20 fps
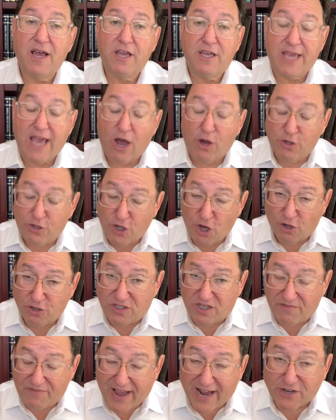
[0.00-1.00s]
Yo-
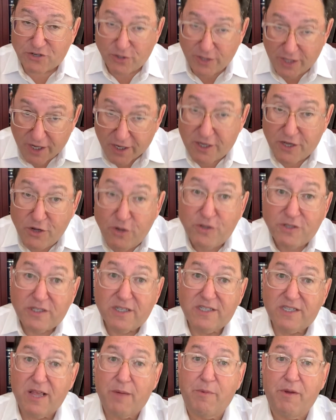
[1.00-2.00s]
Yosef actually
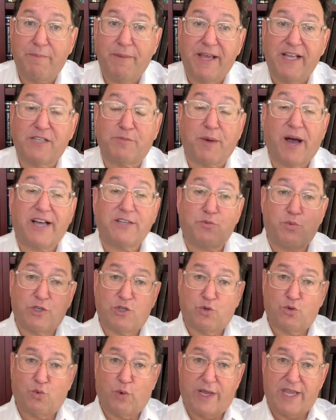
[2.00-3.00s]
accuses them of being spies, which
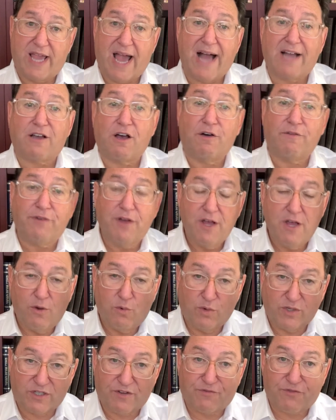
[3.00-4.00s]
is what Yaakov
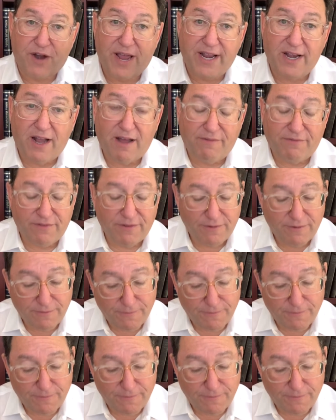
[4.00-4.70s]
was afraid of.